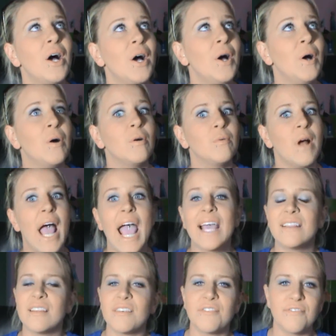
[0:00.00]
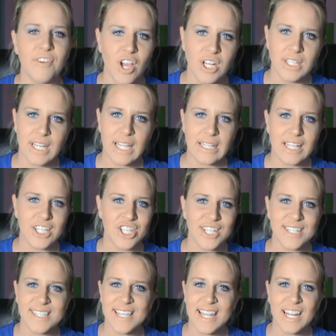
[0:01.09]
Oh, and the funding that she
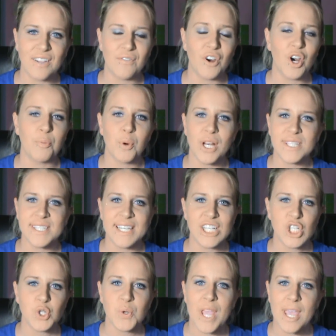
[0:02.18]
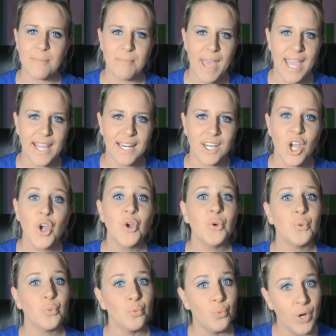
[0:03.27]
is getting for her presidential campaign.
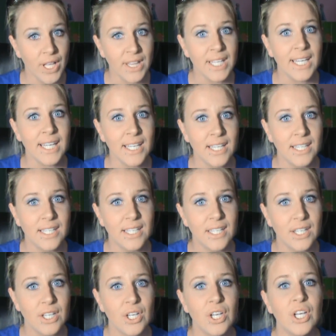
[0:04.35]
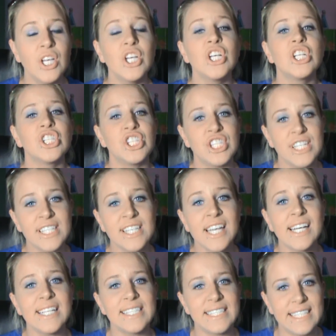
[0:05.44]
Really? She's
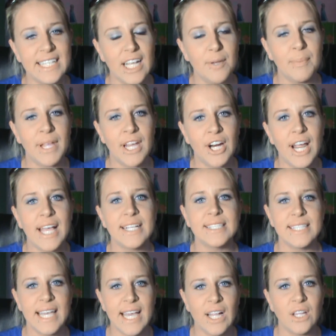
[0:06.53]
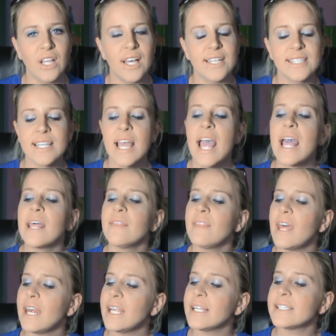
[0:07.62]
going to sit up here and tell us
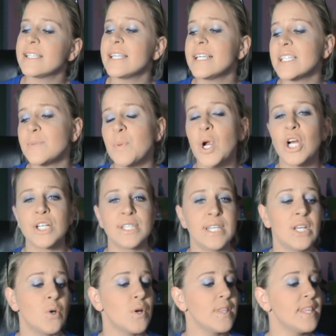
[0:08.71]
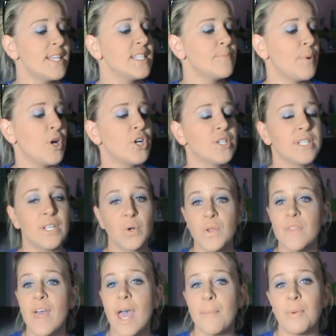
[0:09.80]
that it's this person or
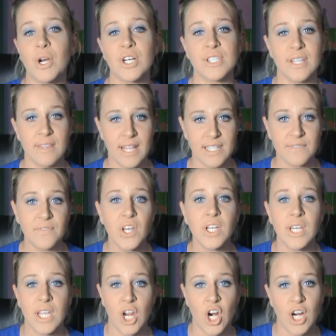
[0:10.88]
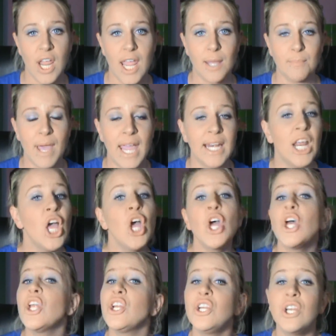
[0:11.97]
that person that's funding her campaign.
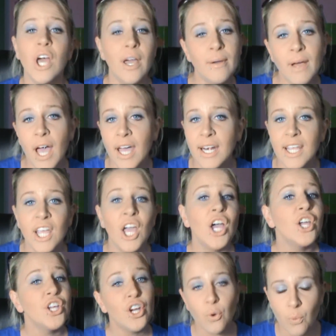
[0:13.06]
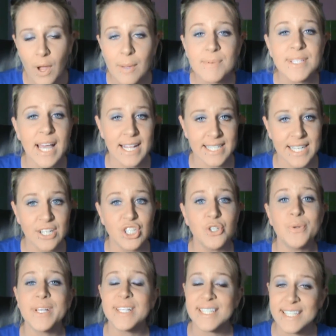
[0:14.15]
No, honey, your website tells you
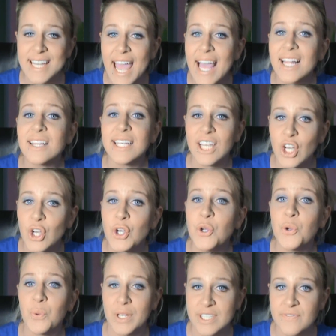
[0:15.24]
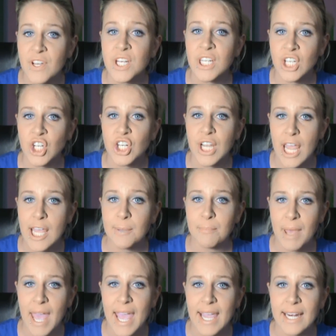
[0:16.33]
exactly who is funding your
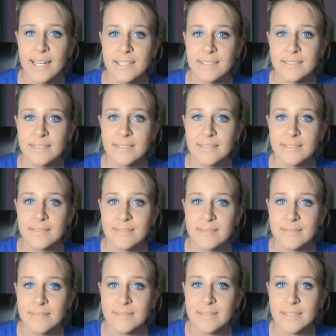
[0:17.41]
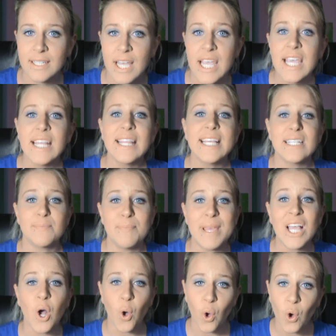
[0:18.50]
campaign. These
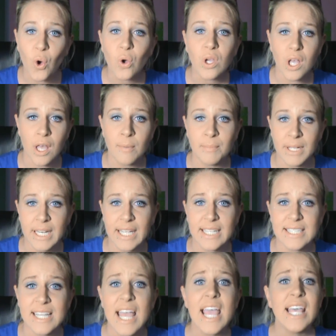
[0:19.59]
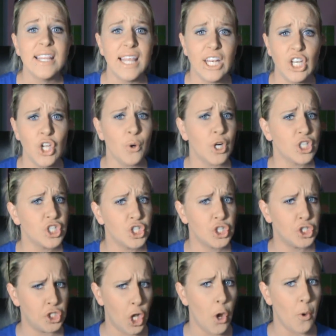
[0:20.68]
big oil companies that you are
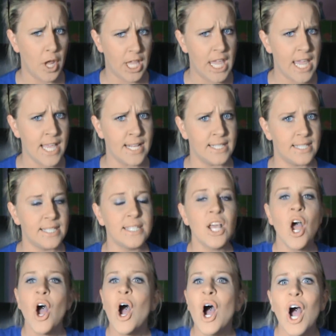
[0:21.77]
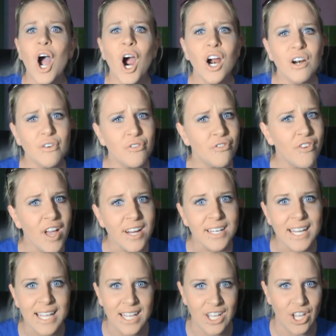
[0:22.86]
so against are
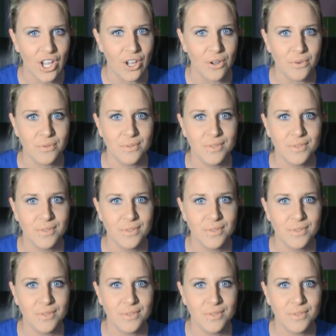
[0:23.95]
funding you.